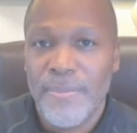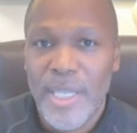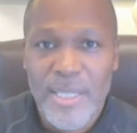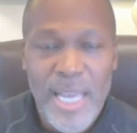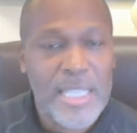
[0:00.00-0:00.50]

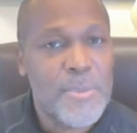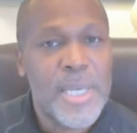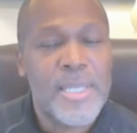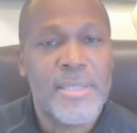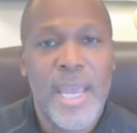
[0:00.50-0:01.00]

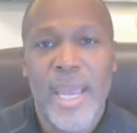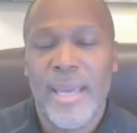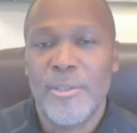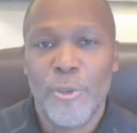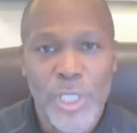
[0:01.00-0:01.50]
assessments
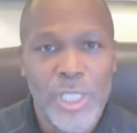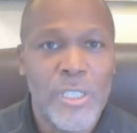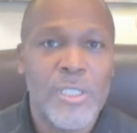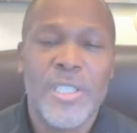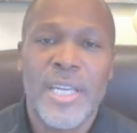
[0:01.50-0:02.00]
and
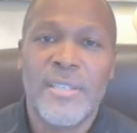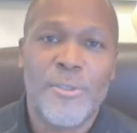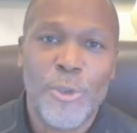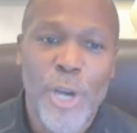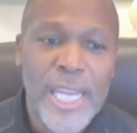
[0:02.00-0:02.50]
drills
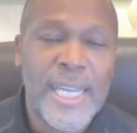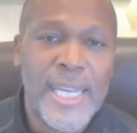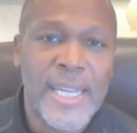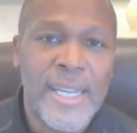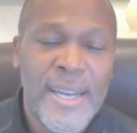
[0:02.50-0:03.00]
and
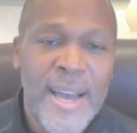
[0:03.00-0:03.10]
training